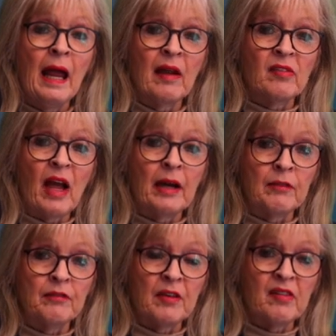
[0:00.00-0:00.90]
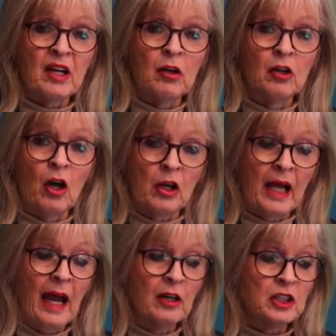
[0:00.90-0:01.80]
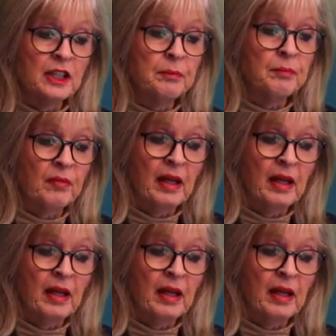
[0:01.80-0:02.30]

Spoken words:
He's at a physical location.